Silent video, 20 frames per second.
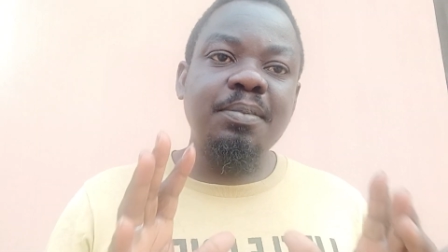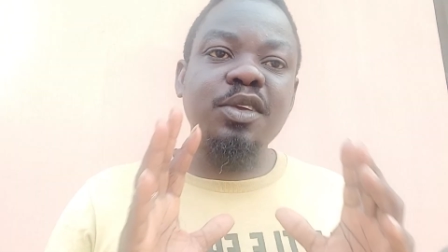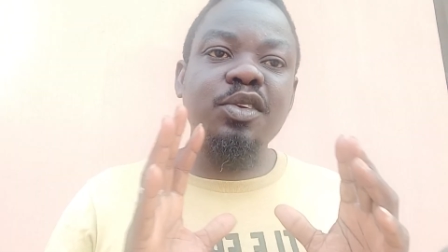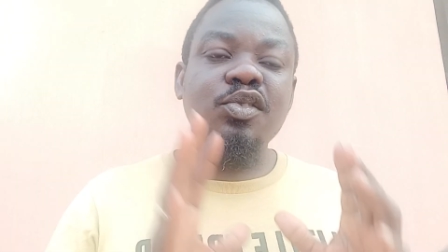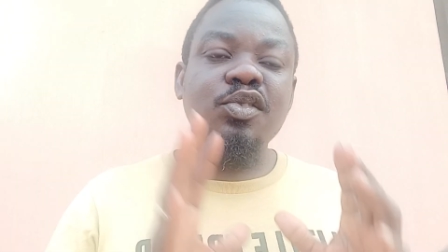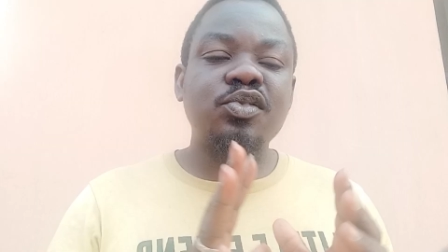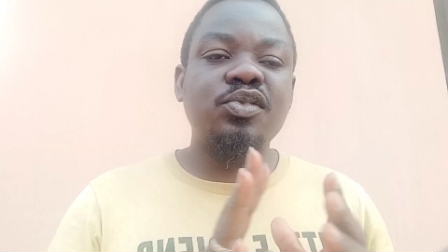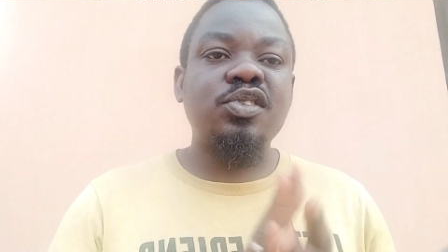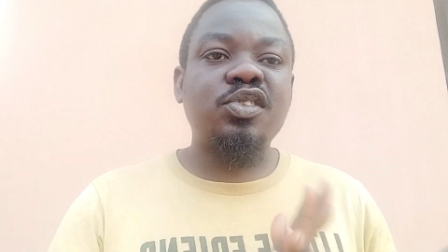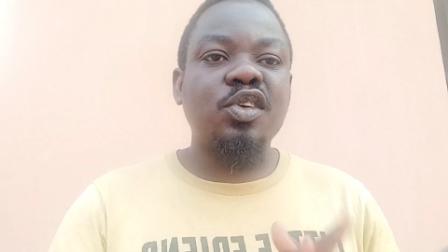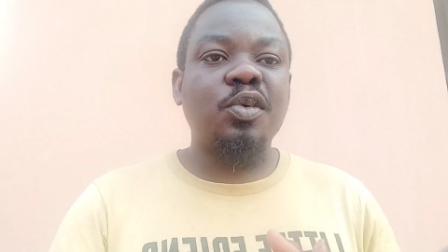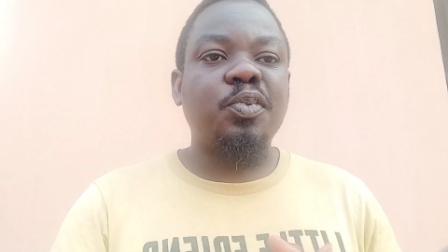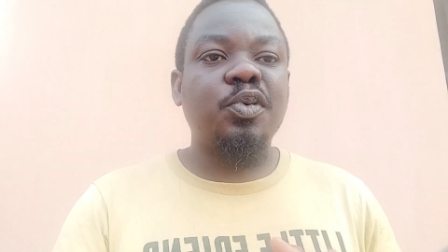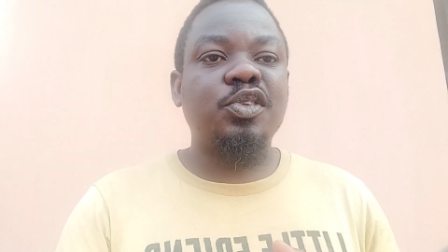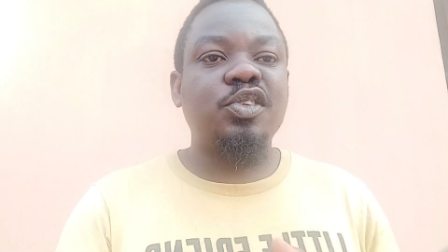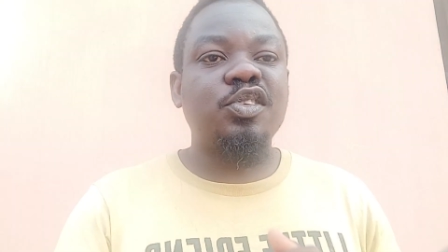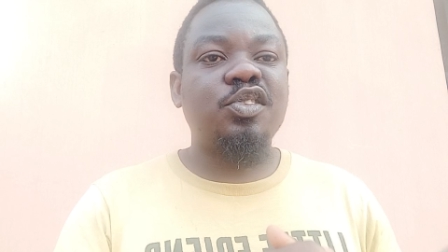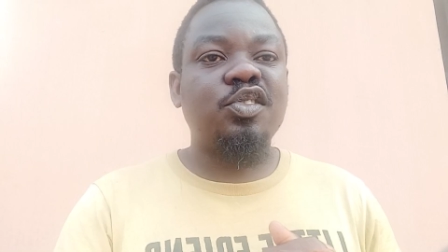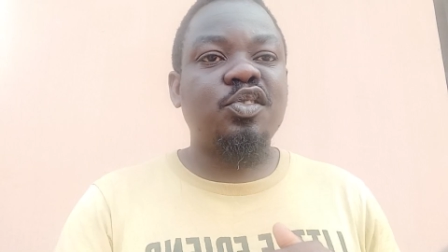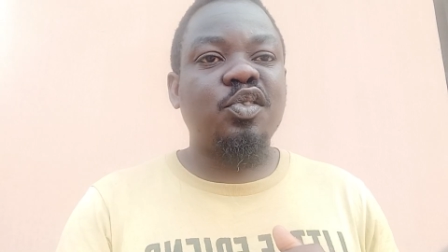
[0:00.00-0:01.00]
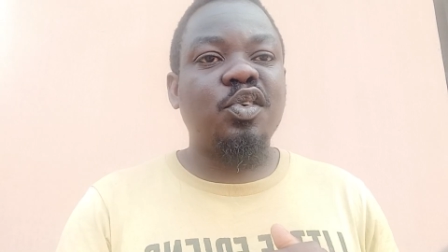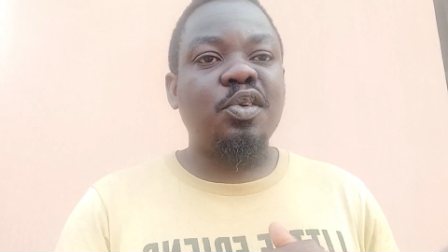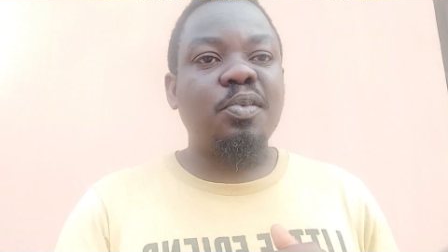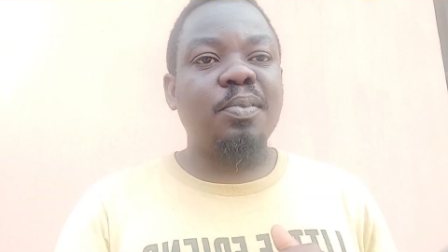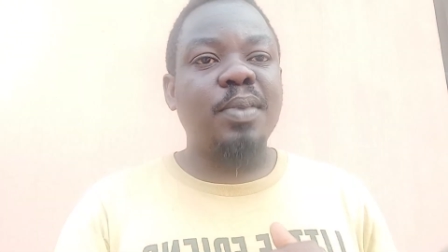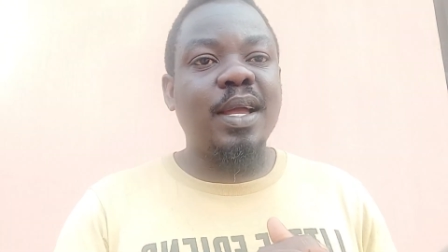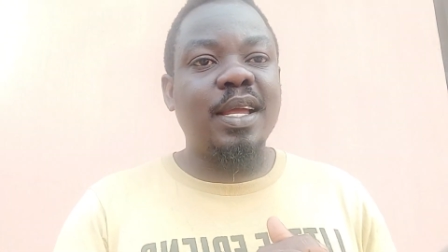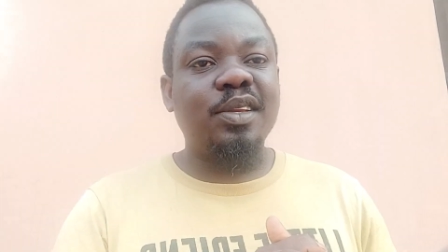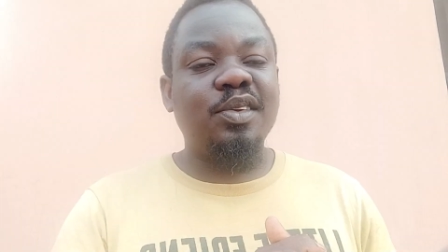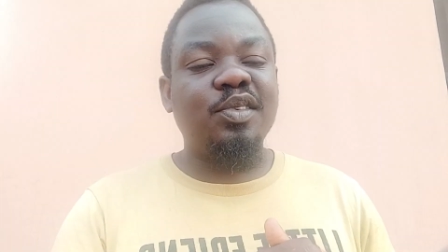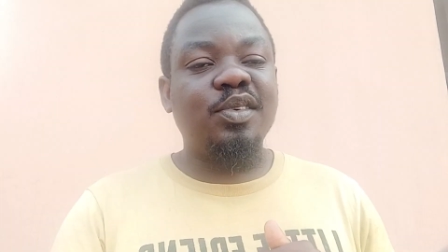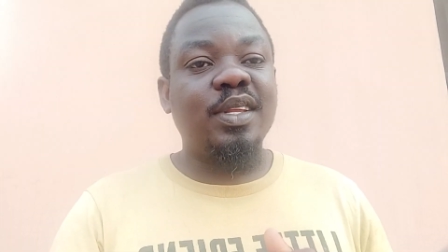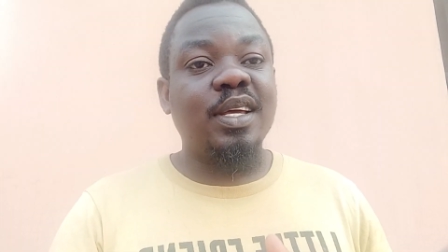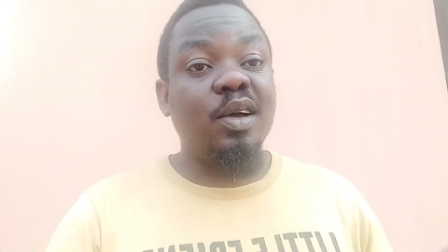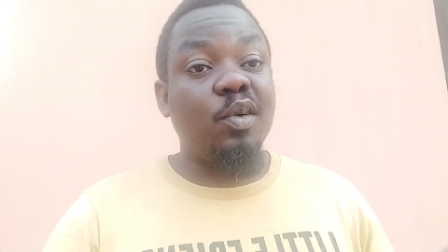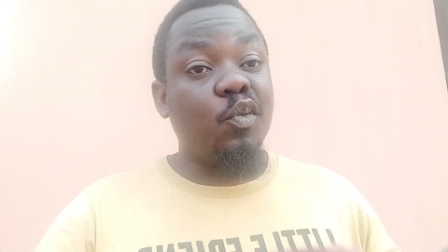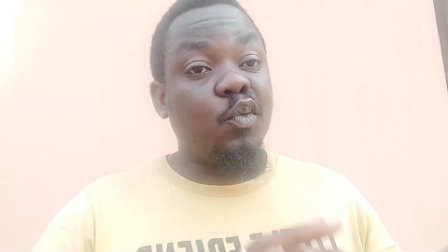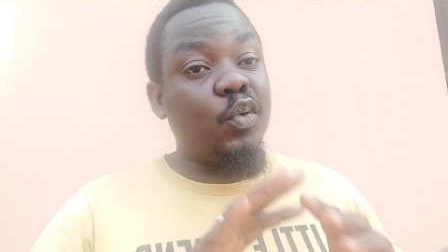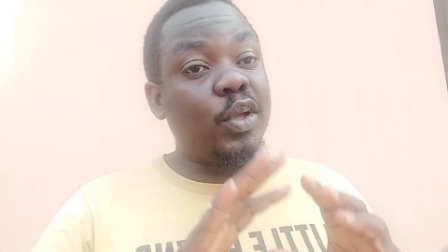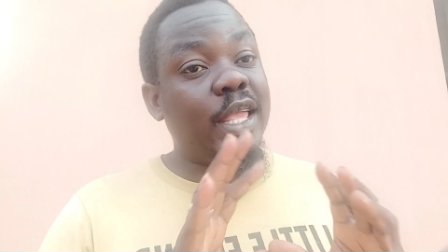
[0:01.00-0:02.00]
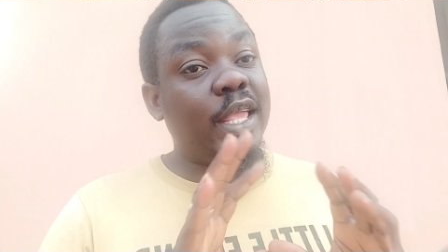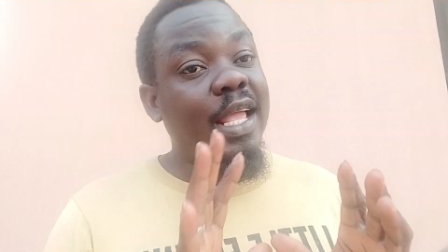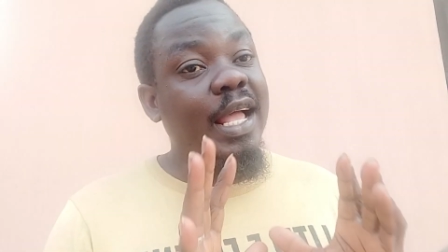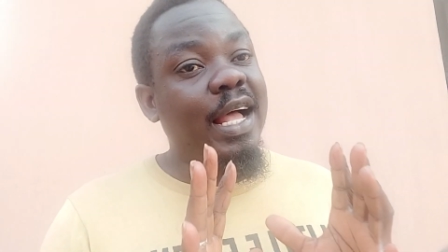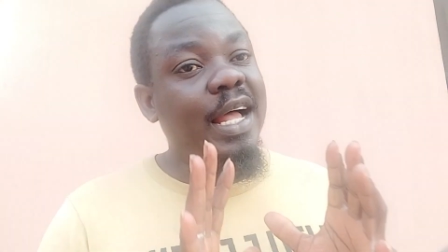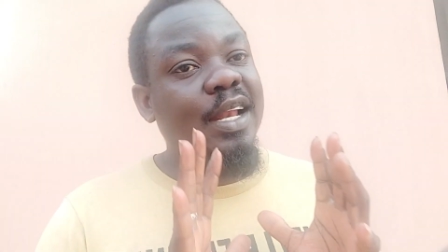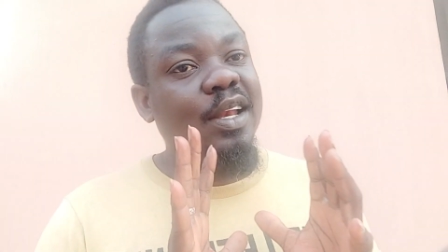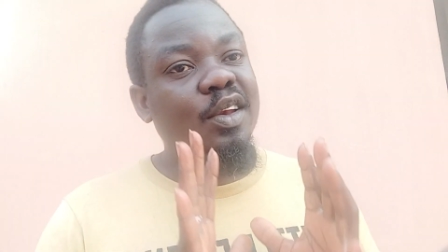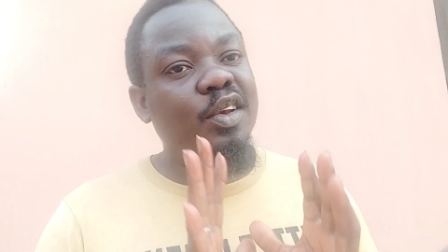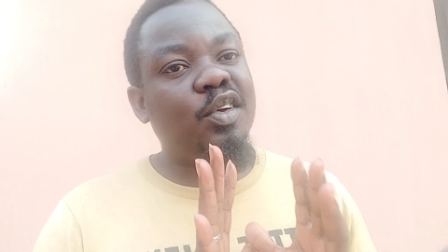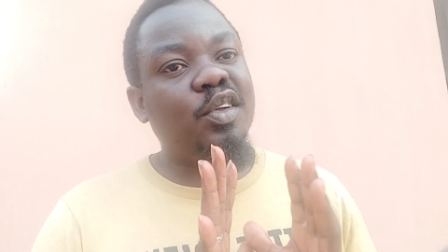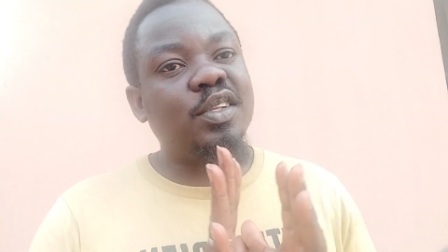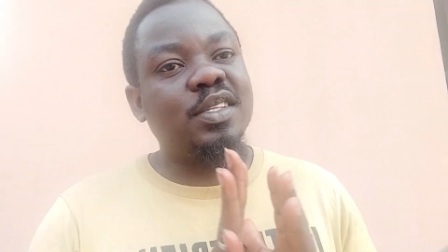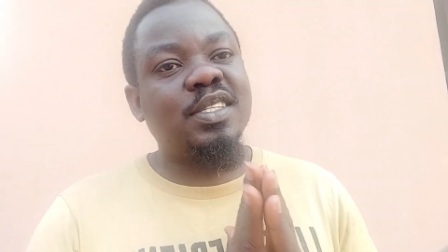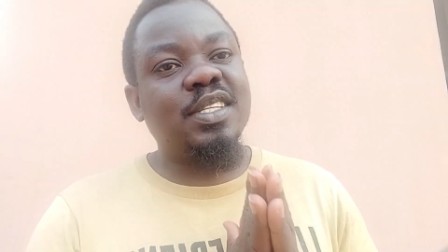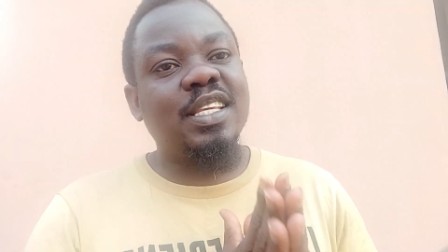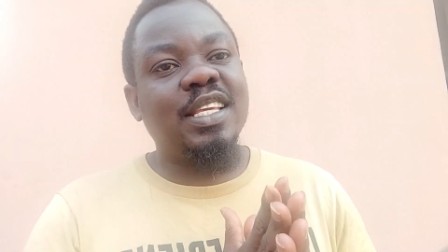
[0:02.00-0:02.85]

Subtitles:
me use this opportunity to remind you that we are not